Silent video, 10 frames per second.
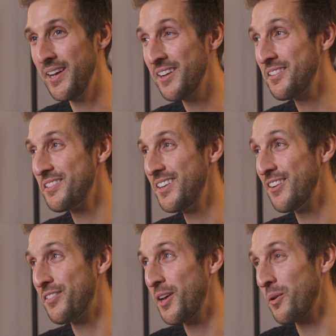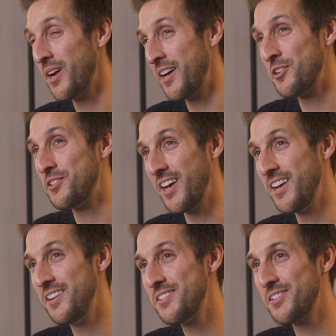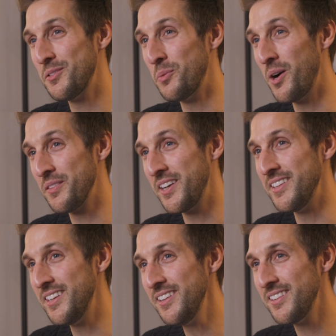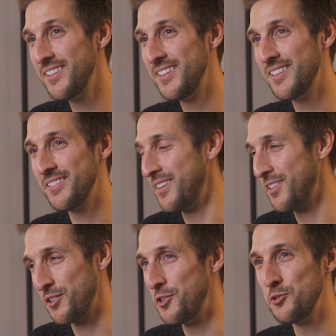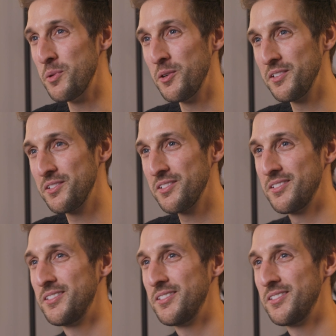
And if they were entertained while they did it, then that's a huge bonus.